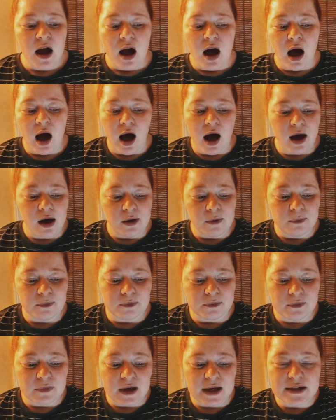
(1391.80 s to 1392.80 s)
um,
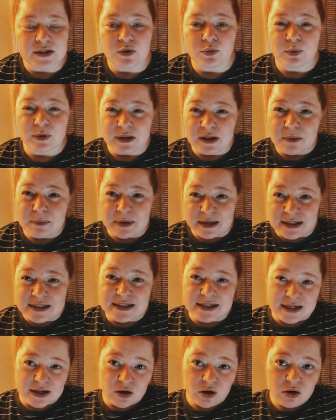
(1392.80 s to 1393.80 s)
is a really big
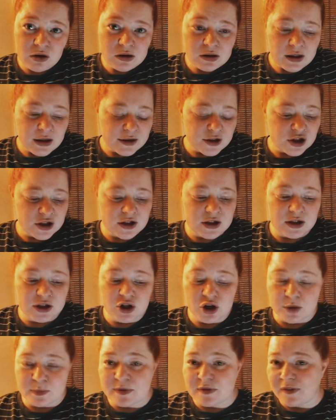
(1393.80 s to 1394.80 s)
deal just in
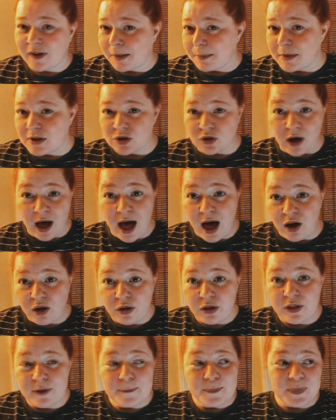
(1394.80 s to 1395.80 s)
terms of like mental
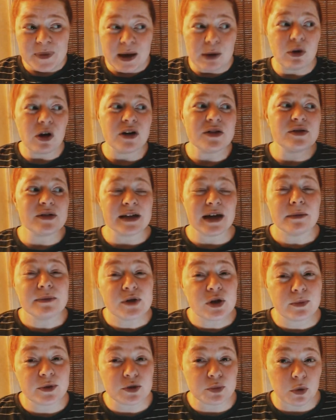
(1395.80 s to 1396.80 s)
health. I will also say I'm
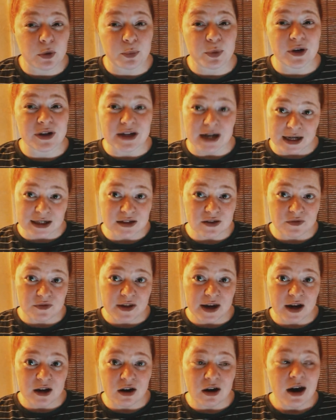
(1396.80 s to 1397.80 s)
so much more productive
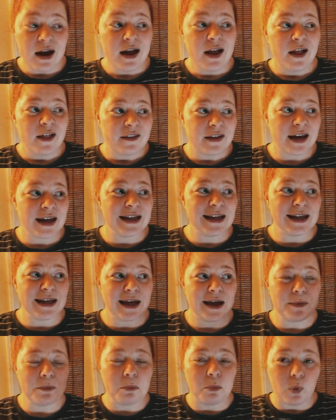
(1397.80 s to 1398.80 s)
there that I can
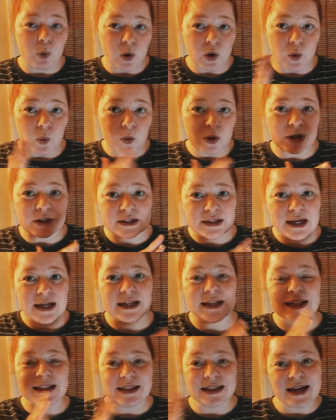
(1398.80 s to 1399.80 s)
get more work done
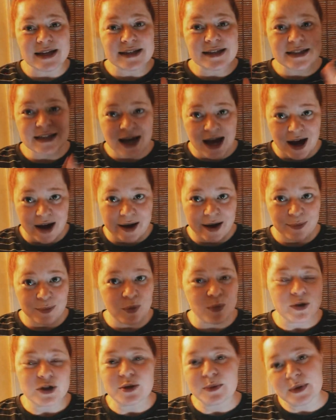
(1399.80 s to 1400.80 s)
in less time,
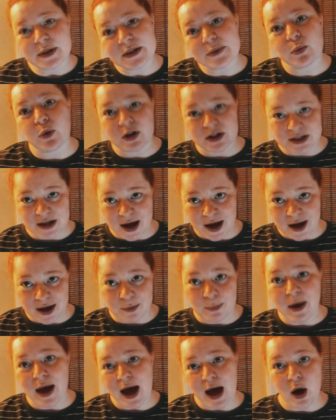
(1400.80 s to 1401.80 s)
which means more time
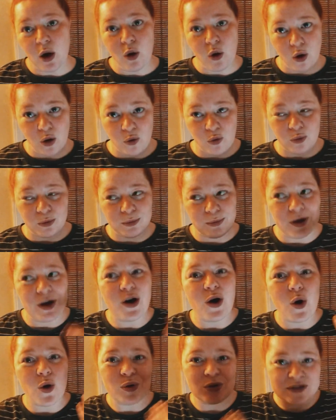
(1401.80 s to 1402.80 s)
at home
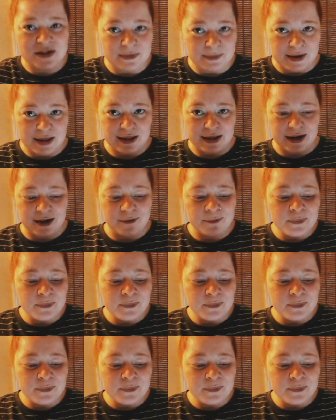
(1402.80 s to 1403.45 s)
ultimately.